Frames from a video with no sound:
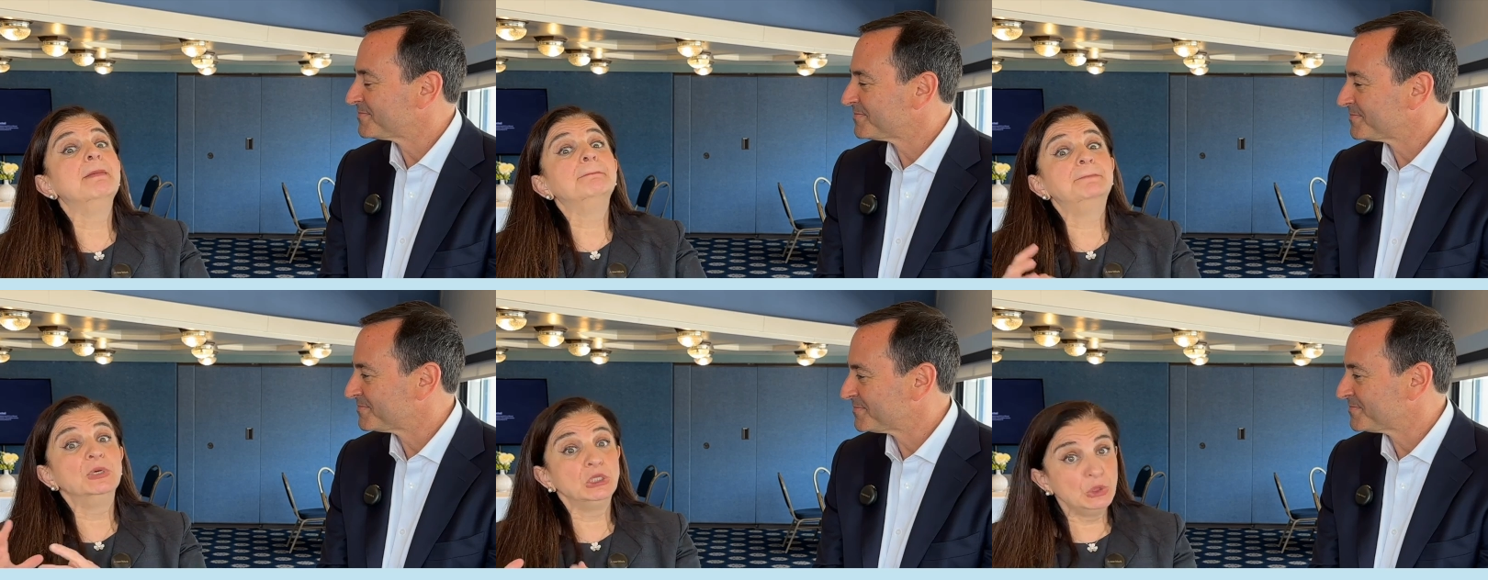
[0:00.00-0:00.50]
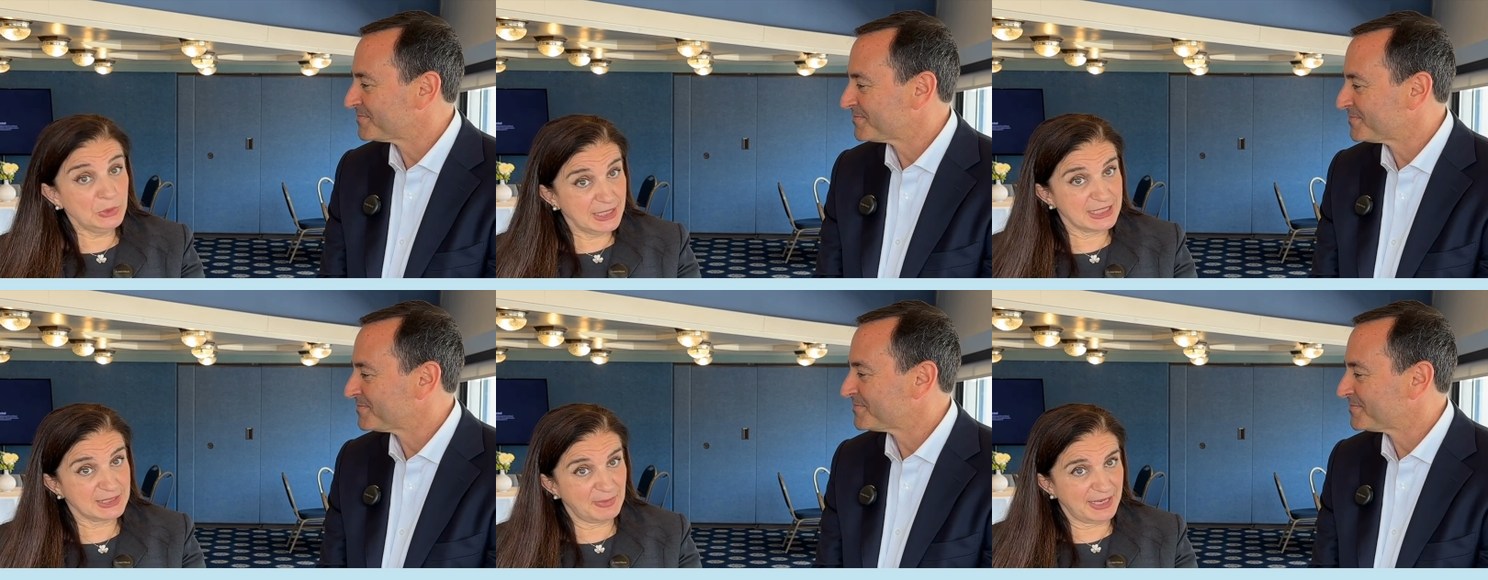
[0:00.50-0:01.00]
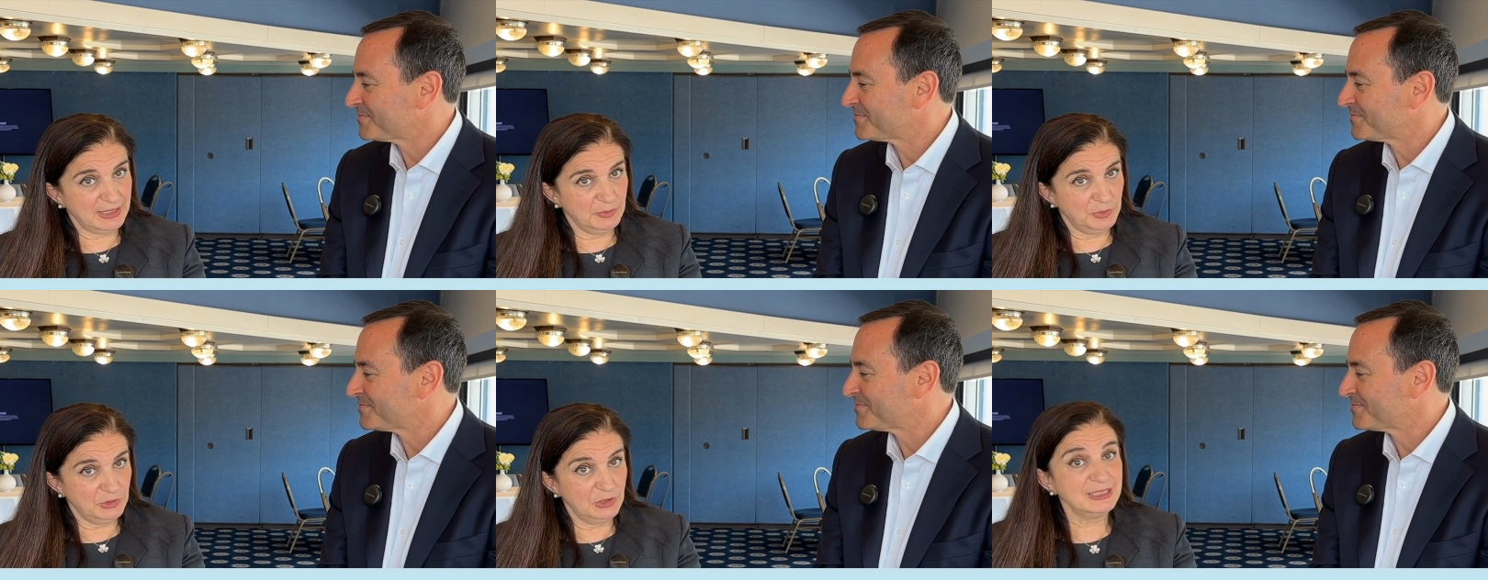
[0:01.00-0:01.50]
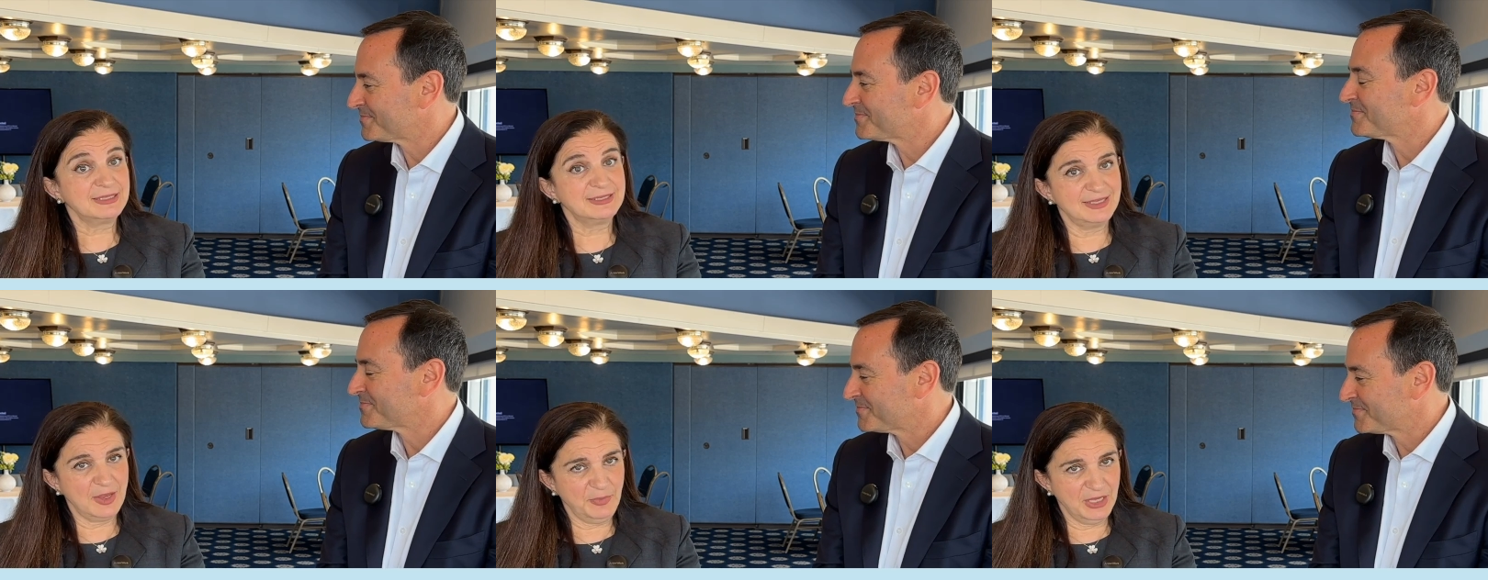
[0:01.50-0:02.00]
Speaker 1: balloon expandable
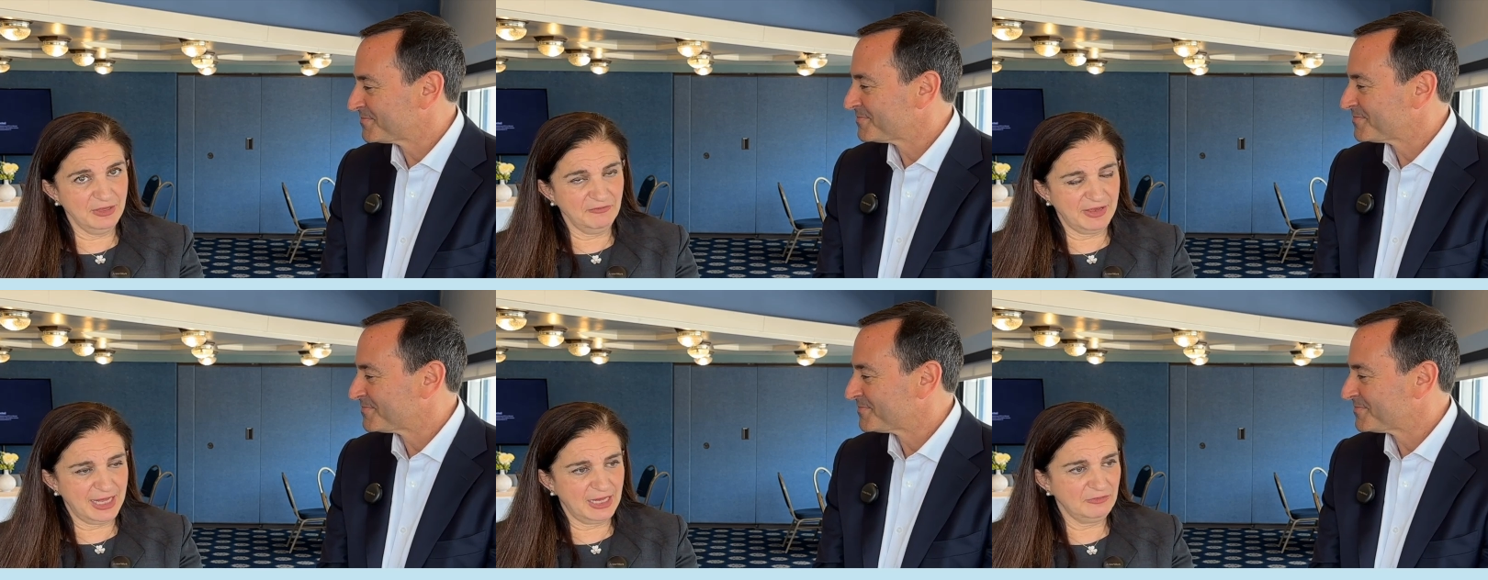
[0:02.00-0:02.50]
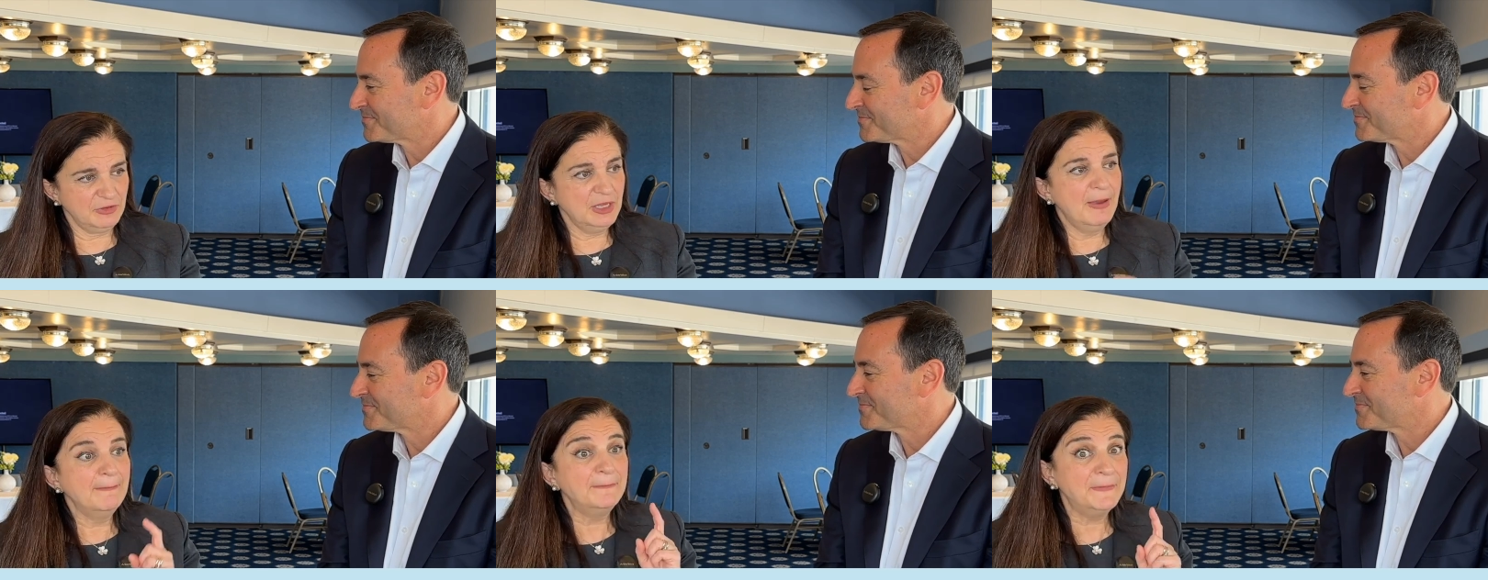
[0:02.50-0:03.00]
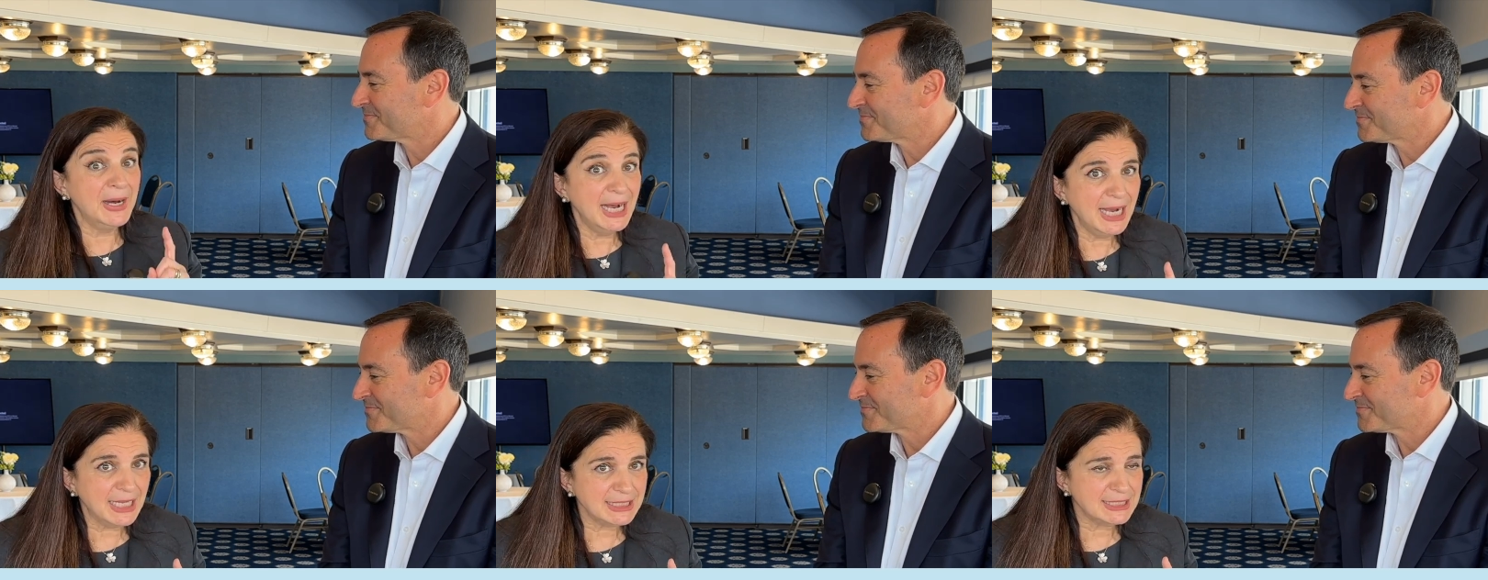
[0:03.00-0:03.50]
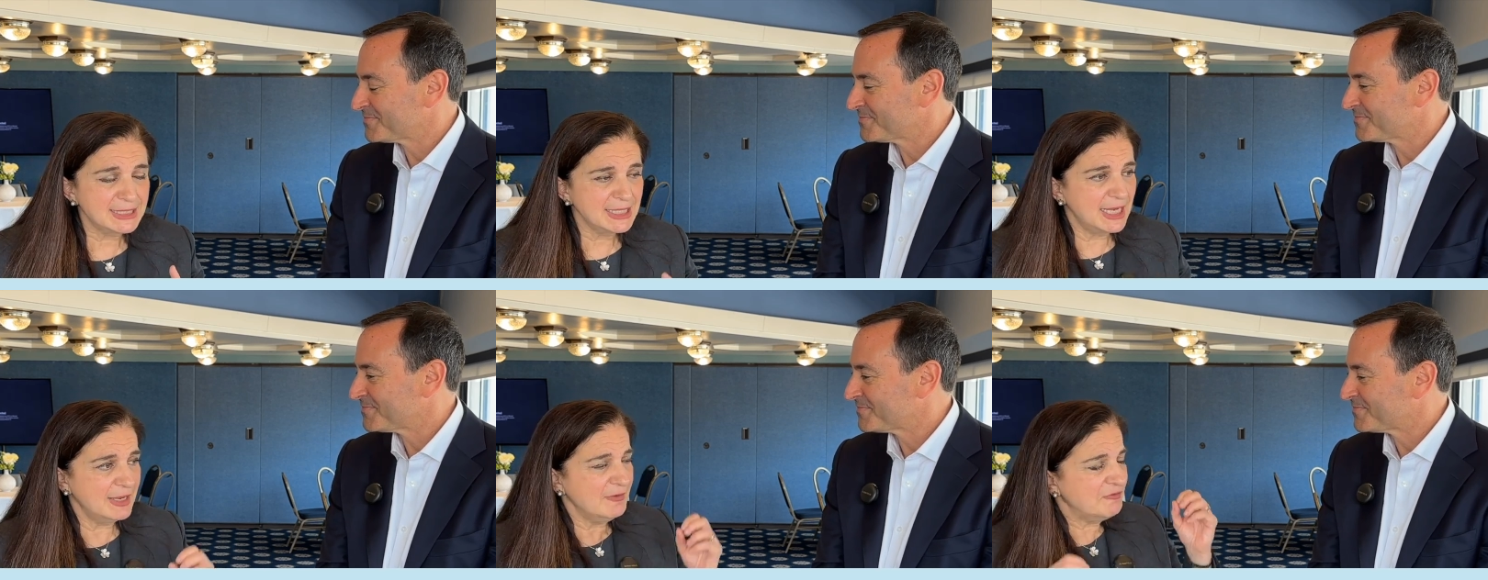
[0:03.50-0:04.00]
sapien valve, but
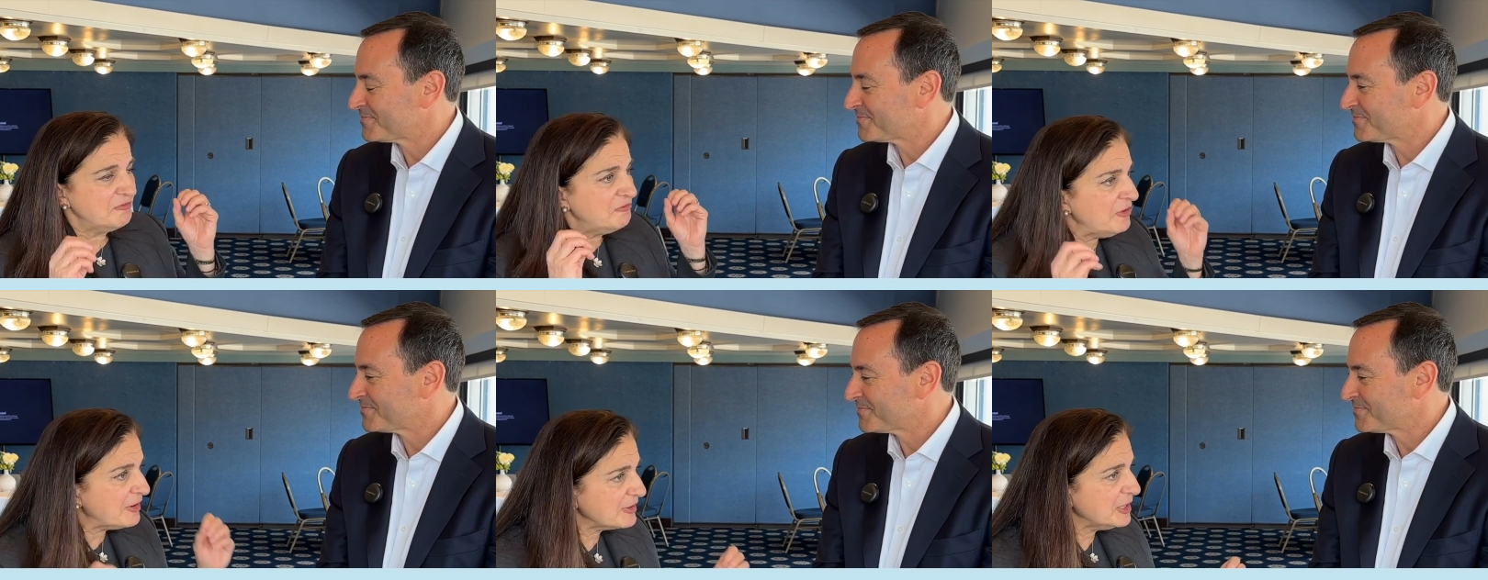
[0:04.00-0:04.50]
a very